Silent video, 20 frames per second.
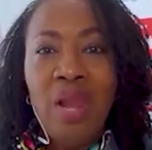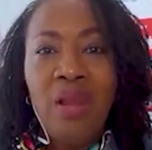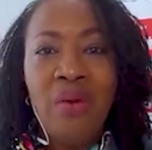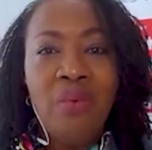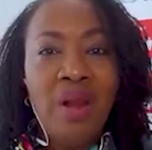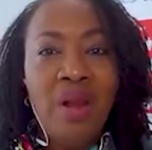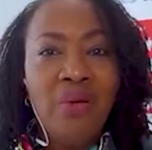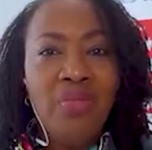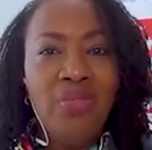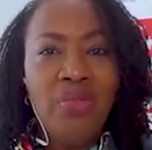While
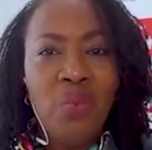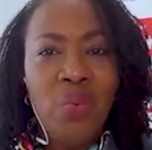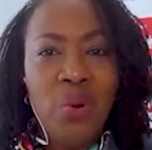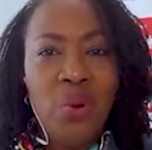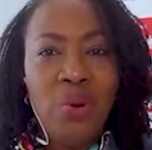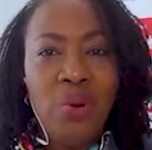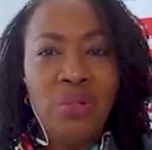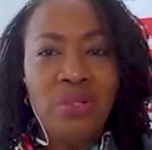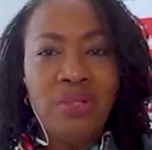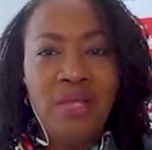around the
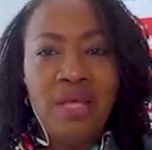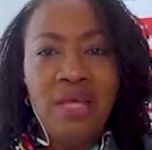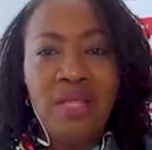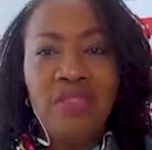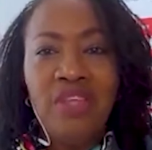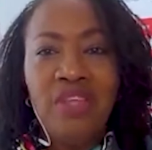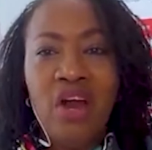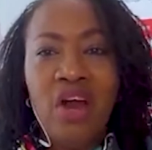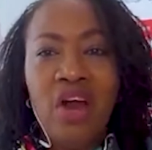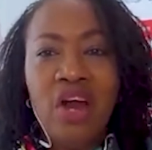world,
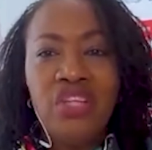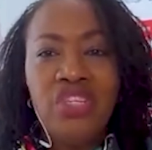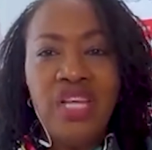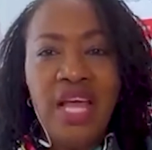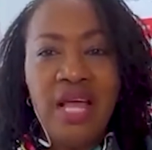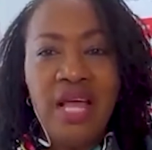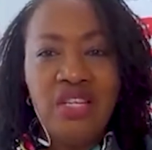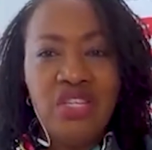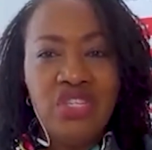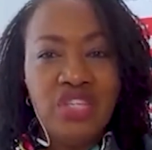there are
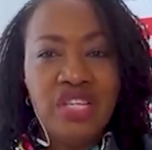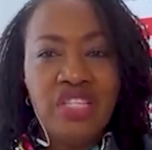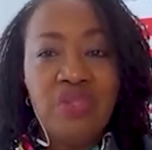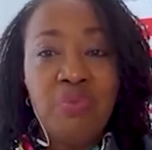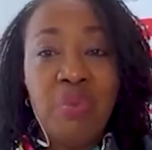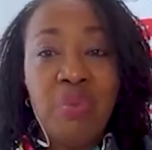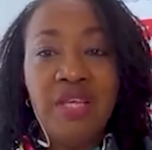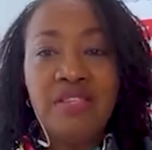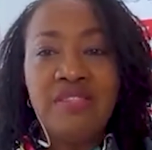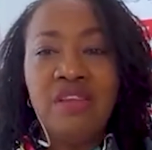
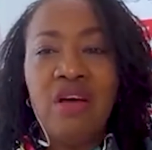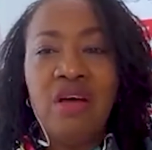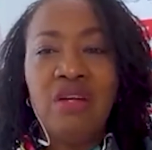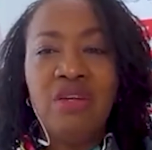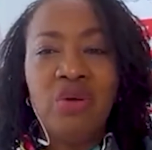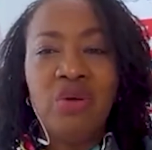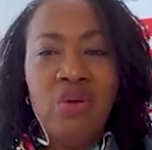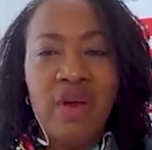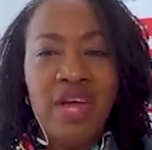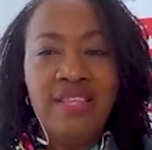challenges based
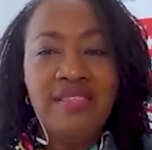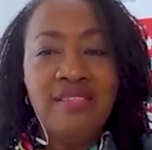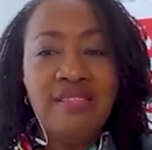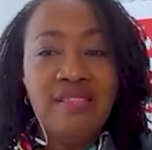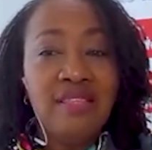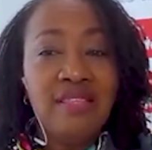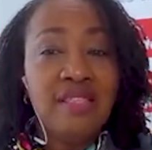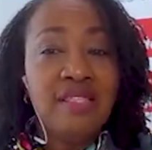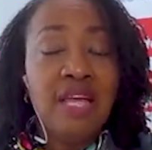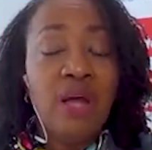on the
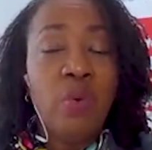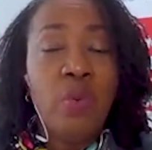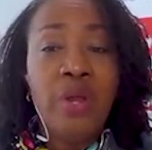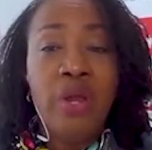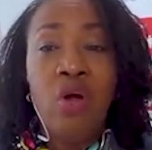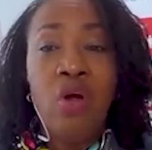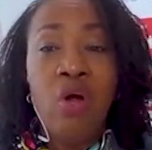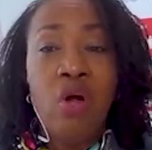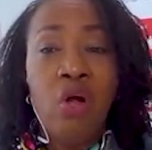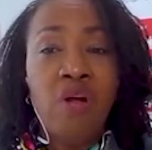crises that
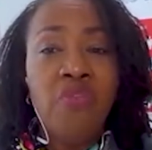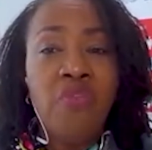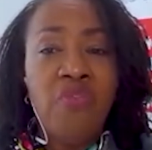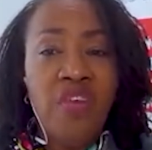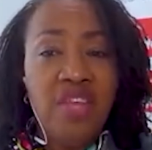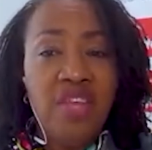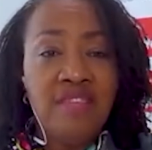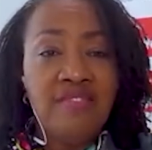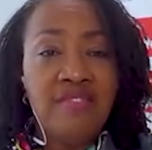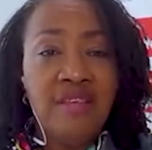we are all
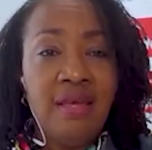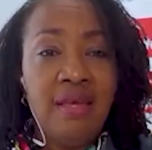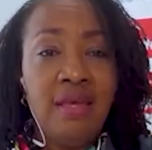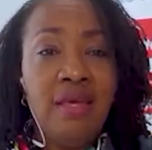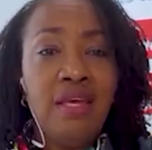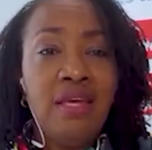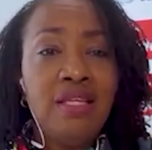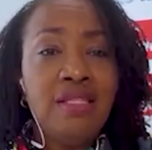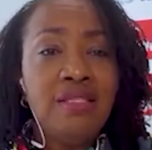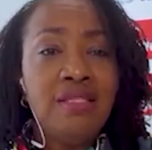
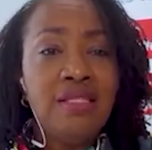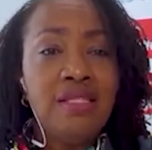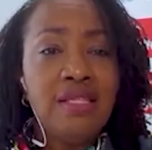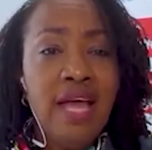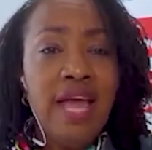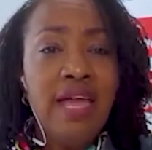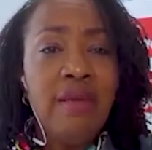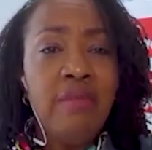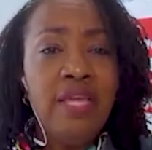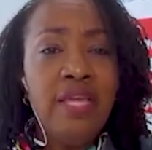facing to
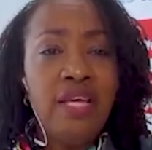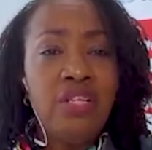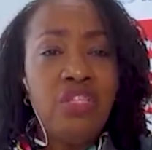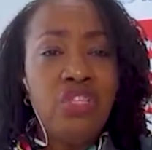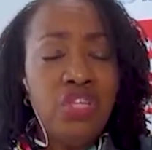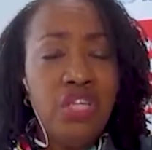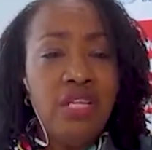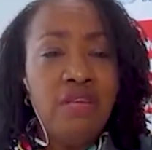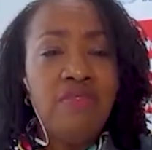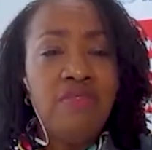timely
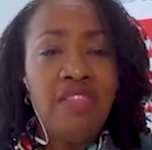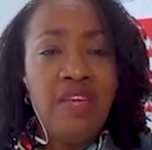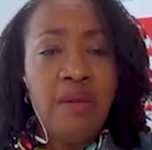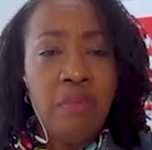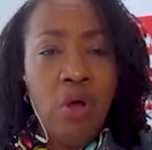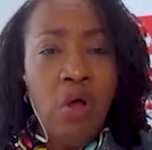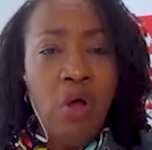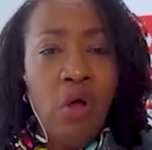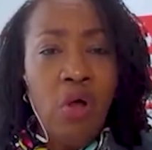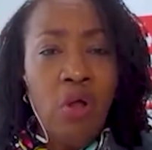achieve
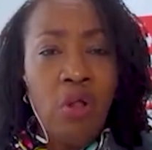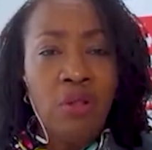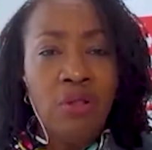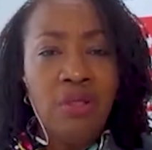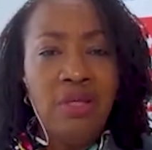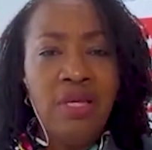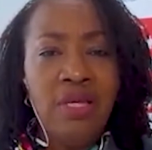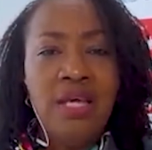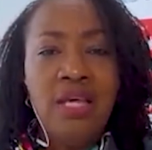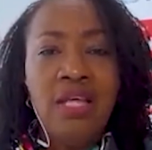them
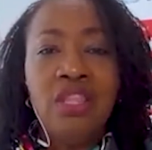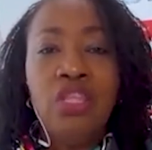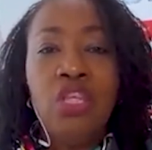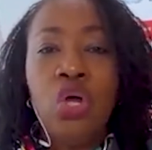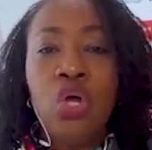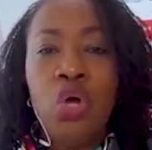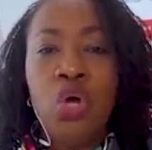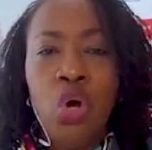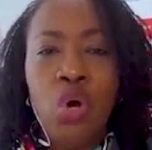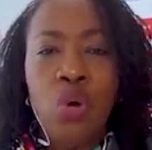all,
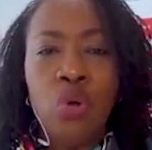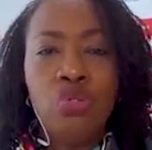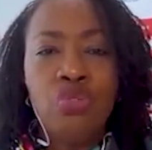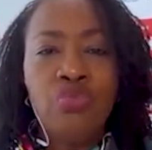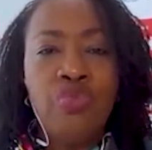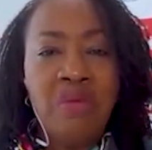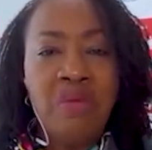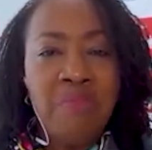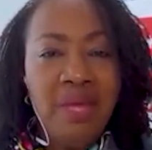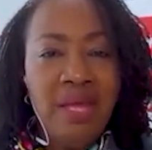the
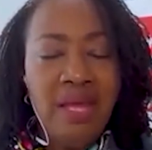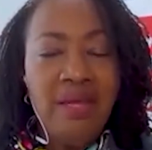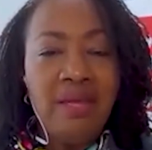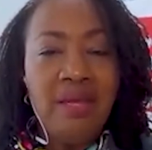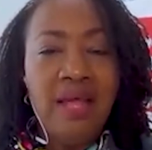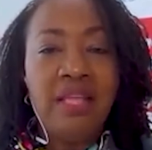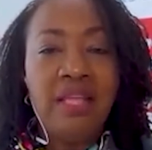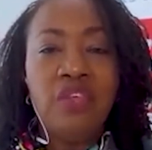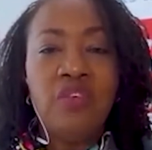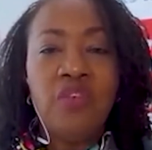goals
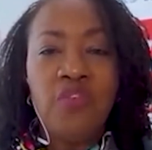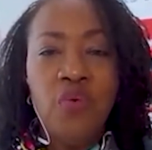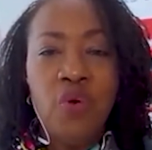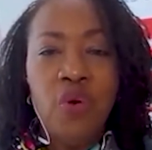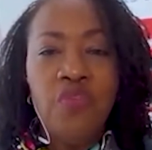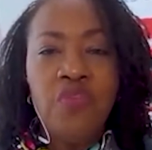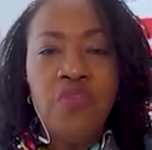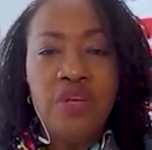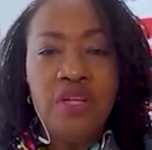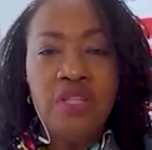remain at the
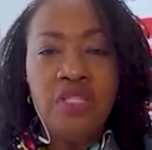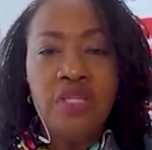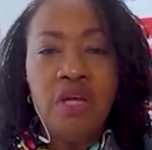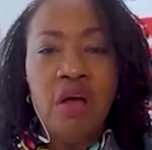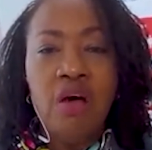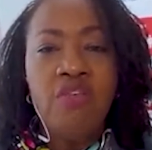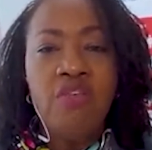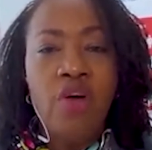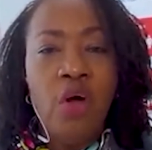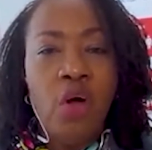forefront
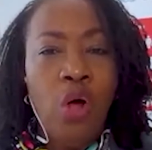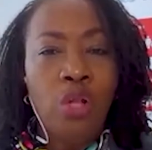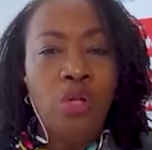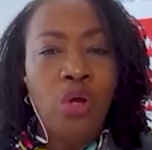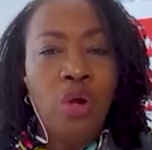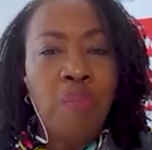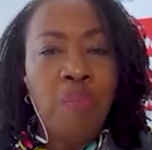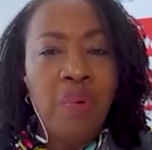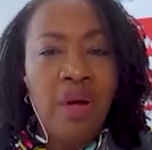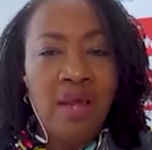of
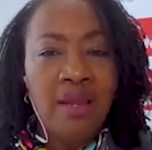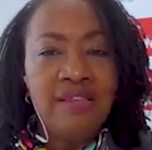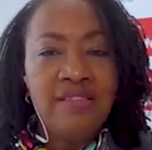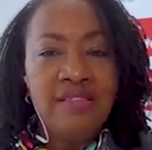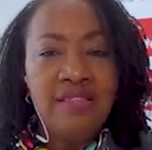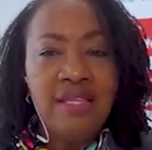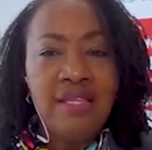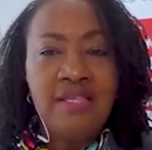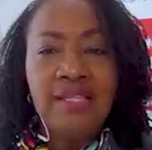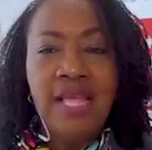all our
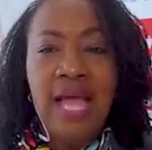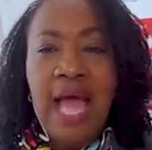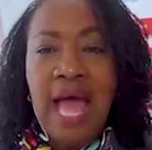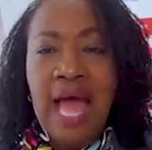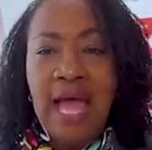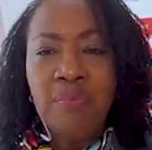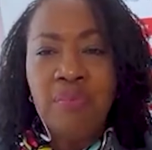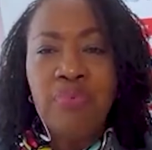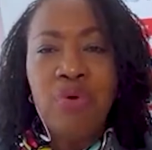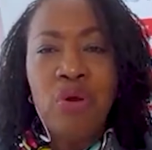policies
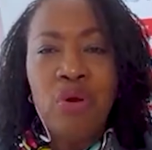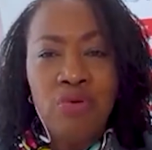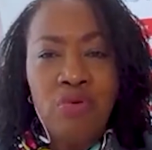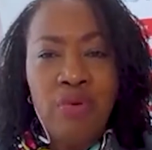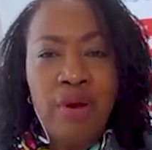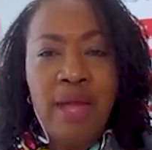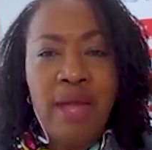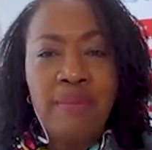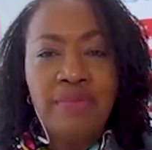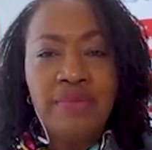and
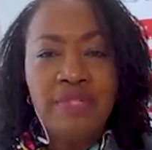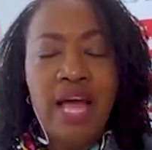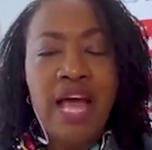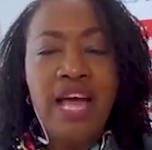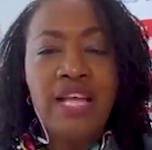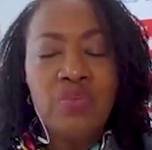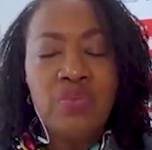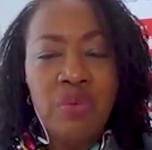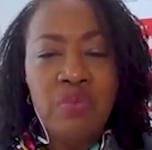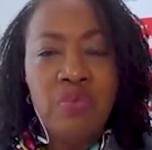programs
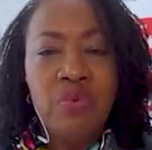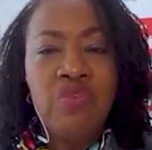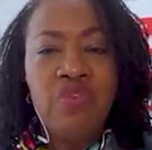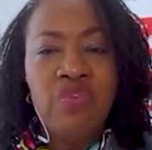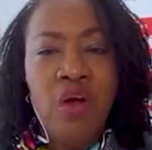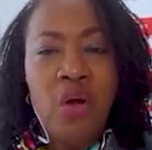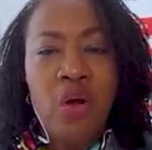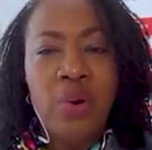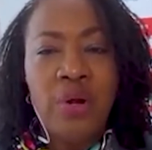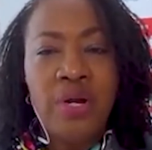as we
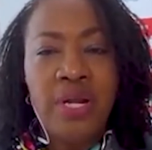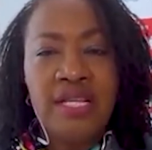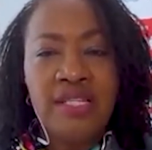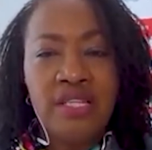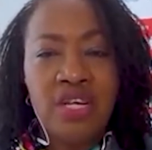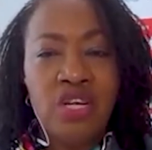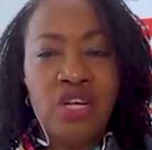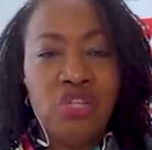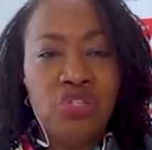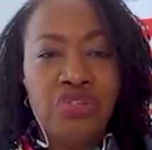move forward
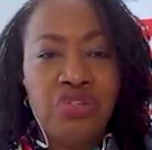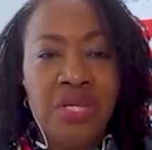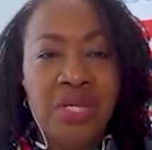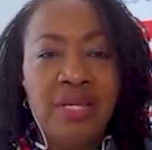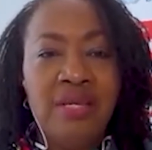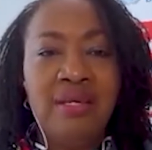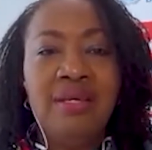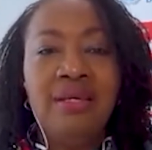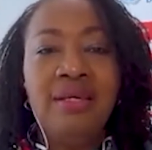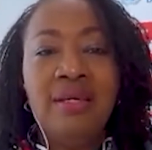as a
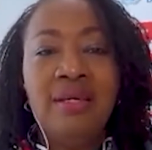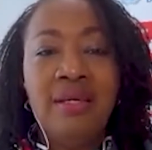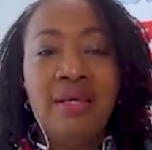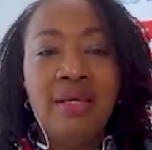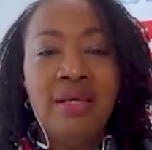country.